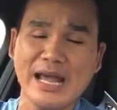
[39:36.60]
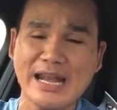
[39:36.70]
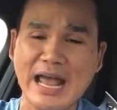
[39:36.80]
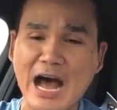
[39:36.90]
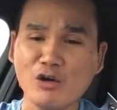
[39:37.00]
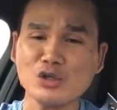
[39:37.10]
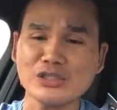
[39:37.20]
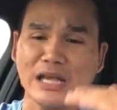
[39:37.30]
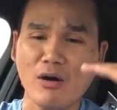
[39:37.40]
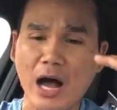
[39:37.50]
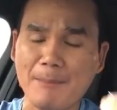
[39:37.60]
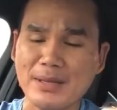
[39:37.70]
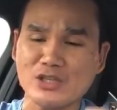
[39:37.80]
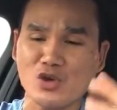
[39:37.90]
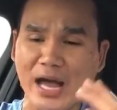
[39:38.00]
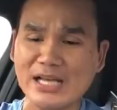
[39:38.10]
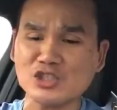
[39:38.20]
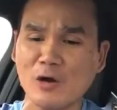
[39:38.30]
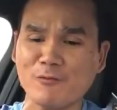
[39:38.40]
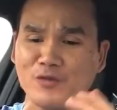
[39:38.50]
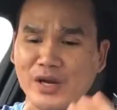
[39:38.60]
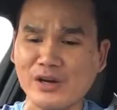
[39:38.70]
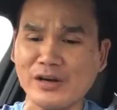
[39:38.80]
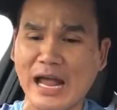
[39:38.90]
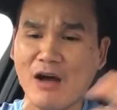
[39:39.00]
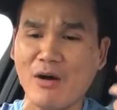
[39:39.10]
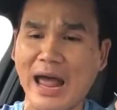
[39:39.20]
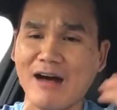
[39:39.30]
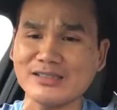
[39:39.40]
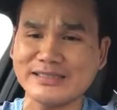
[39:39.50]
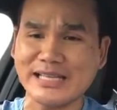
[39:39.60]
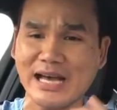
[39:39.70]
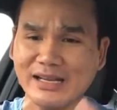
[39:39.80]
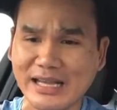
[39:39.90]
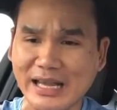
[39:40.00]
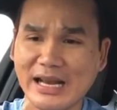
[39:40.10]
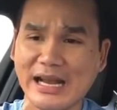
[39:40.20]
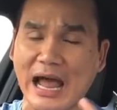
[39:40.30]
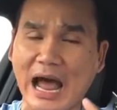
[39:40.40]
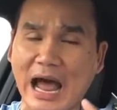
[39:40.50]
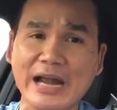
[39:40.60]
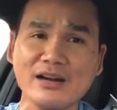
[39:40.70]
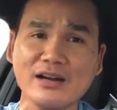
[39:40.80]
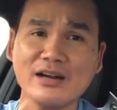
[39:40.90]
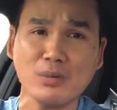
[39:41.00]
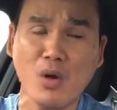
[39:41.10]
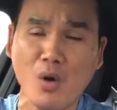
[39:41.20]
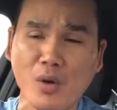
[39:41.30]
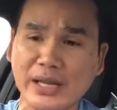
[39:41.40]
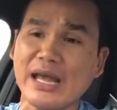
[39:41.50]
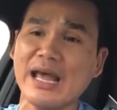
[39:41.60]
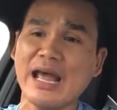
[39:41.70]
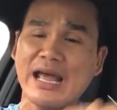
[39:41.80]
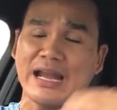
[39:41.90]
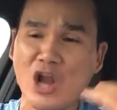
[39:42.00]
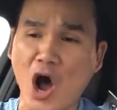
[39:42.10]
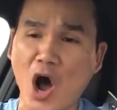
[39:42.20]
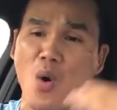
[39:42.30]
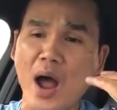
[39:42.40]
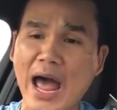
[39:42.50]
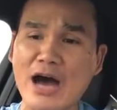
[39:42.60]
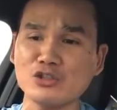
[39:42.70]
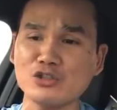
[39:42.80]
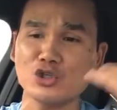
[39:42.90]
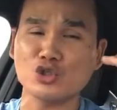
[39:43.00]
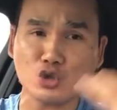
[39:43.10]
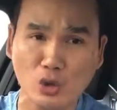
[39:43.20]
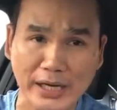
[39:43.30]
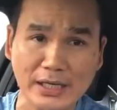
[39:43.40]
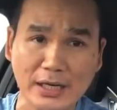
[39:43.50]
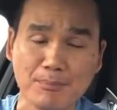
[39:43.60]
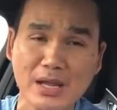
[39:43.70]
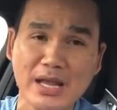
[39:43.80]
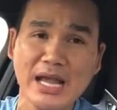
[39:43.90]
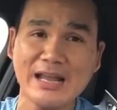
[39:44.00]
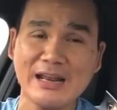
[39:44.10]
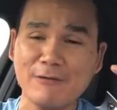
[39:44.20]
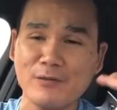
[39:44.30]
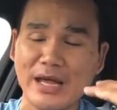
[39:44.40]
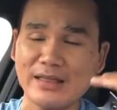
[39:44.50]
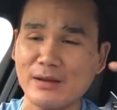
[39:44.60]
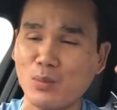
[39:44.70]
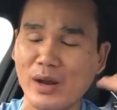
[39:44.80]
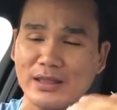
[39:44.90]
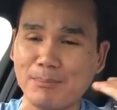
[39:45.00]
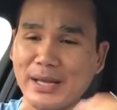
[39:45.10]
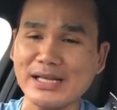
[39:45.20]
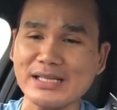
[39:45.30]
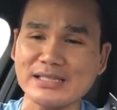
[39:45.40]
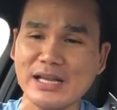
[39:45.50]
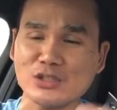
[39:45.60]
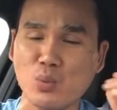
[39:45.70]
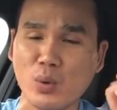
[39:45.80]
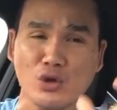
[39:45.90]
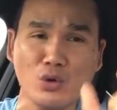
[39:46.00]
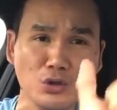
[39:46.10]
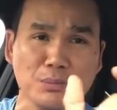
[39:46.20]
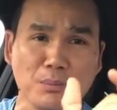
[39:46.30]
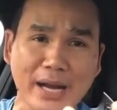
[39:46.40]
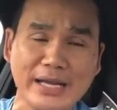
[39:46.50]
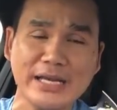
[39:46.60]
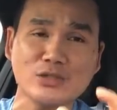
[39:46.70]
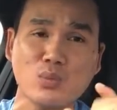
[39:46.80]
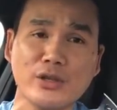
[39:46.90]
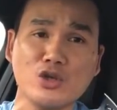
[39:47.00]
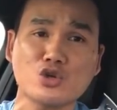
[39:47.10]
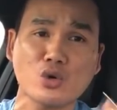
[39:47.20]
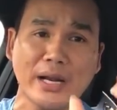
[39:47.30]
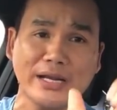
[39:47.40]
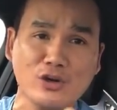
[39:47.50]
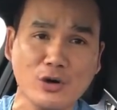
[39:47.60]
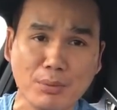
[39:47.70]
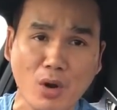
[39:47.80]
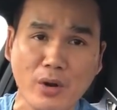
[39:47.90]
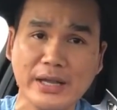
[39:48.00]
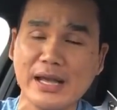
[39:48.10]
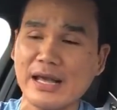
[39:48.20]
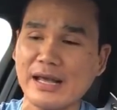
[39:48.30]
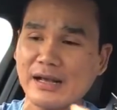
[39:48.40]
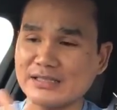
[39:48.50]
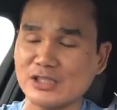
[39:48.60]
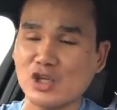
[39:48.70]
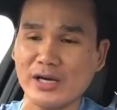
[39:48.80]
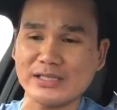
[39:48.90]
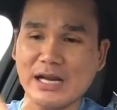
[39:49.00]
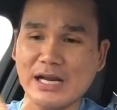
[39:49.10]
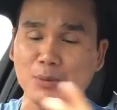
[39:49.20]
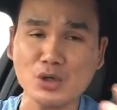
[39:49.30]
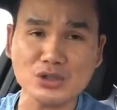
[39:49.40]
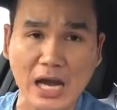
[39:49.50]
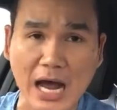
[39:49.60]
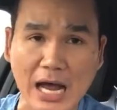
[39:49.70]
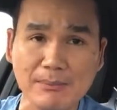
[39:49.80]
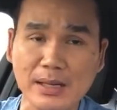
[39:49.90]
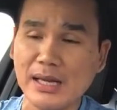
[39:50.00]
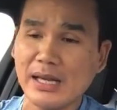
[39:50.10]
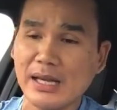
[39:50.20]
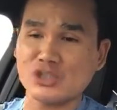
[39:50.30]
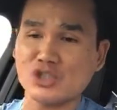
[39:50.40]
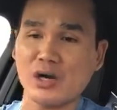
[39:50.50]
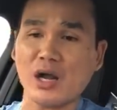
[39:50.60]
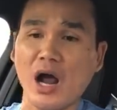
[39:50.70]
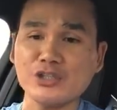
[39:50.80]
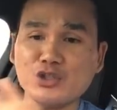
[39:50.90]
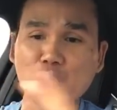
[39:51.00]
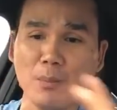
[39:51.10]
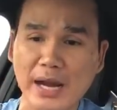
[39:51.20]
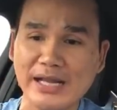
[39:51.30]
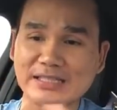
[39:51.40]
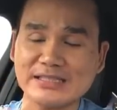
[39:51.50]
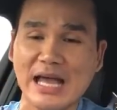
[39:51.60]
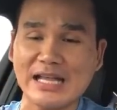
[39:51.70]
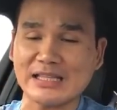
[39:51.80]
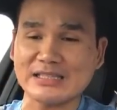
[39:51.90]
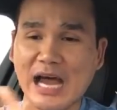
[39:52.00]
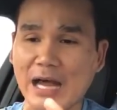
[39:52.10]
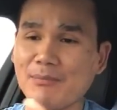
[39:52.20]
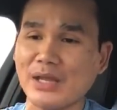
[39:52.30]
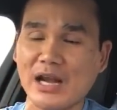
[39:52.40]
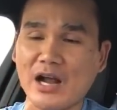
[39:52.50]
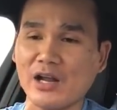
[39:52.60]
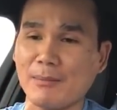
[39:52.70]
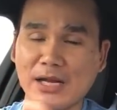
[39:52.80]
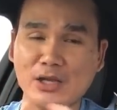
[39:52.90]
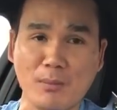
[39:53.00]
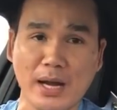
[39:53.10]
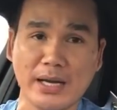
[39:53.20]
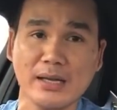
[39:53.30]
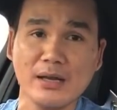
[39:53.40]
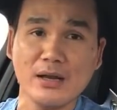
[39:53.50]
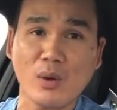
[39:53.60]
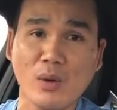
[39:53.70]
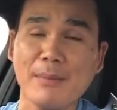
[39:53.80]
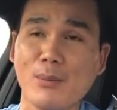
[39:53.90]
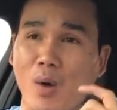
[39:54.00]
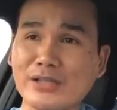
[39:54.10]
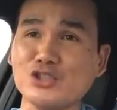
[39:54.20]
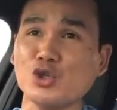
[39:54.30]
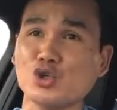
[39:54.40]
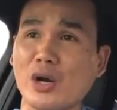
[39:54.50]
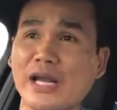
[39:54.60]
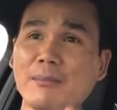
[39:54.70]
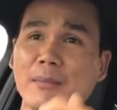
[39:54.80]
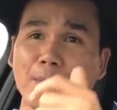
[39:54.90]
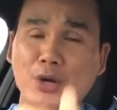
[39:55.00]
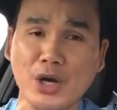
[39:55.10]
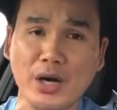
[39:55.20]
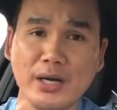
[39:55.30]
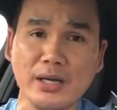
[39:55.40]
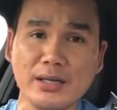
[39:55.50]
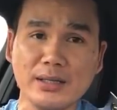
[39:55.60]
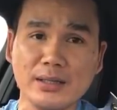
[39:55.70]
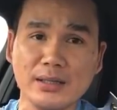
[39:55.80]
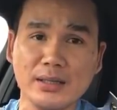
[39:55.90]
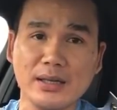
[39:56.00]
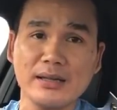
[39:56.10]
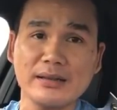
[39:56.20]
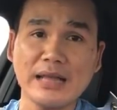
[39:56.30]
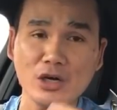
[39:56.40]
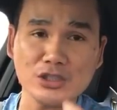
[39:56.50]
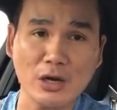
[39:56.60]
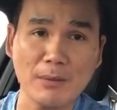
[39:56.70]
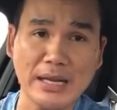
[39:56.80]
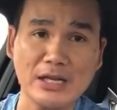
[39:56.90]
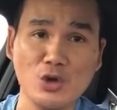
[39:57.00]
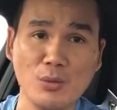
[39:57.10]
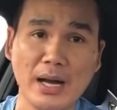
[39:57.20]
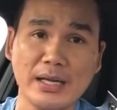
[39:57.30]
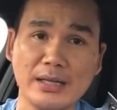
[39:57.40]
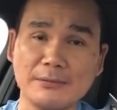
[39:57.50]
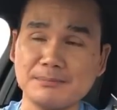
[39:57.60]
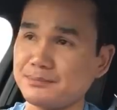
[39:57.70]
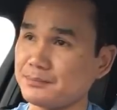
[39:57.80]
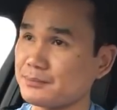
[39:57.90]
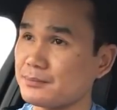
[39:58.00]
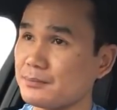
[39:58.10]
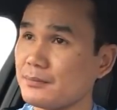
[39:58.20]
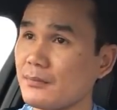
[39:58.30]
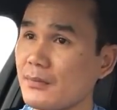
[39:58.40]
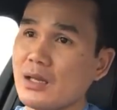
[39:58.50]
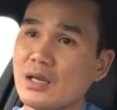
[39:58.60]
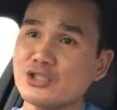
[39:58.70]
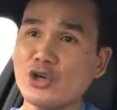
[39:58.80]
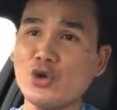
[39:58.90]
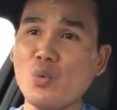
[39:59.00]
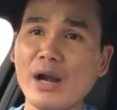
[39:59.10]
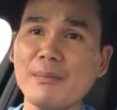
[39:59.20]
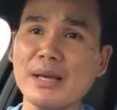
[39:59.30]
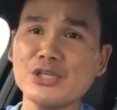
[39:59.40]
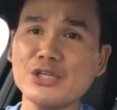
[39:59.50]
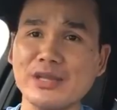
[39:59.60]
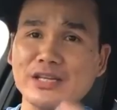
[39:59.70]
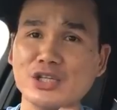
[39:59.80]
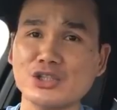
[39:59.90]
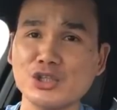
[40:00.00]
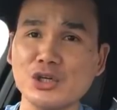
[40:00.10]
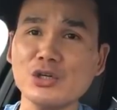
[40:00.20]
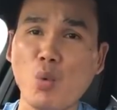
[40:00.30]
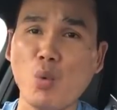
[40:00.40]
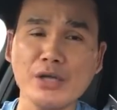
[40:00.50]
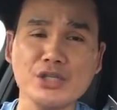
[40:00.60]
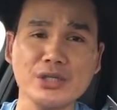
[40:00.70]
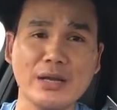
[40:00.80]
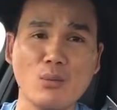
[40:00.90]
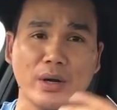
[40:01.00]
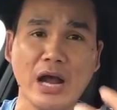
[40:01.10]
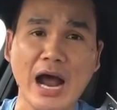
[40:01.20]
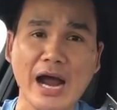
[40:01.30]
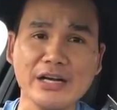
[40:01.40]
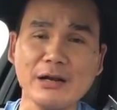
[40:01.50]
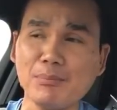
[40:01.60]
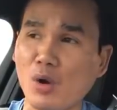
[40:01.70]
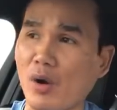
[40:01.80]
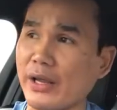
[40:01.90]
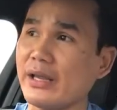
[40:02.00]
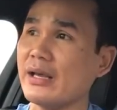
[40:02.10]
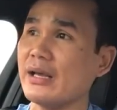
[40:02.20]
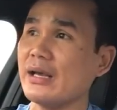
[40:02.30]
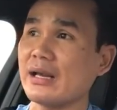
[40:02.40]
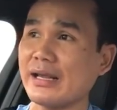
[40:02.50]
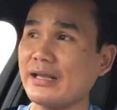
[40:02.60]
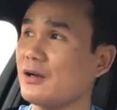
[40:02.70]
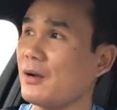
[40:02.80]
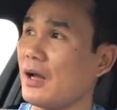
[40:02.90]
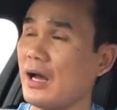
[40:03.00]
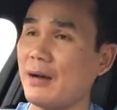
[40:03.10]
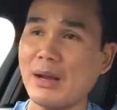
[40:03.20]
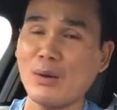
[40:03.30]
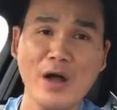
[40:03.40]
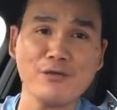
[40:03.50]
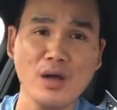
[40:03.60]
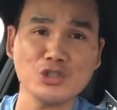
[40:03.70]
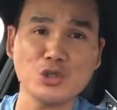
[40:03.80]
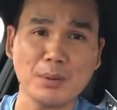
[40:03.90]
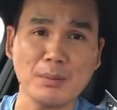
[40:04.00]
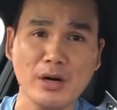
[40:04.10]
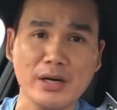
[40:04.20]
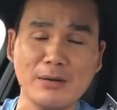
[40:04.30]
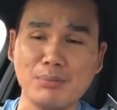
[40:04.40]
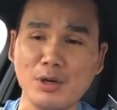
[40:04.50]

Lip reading: And how you scale up is you got to start figuring out how to delegate and hire employee and know how to train them. And the biggest thing is where you lose money is when you train your employee, because it's going to take up your time. It's going to cost you money, because at the time they're not going to make you money, right? But once you train them up good, they're going to start making you money. So you want to make sure that there's a certain question that when hiring employee, like in the my wife wants super marketing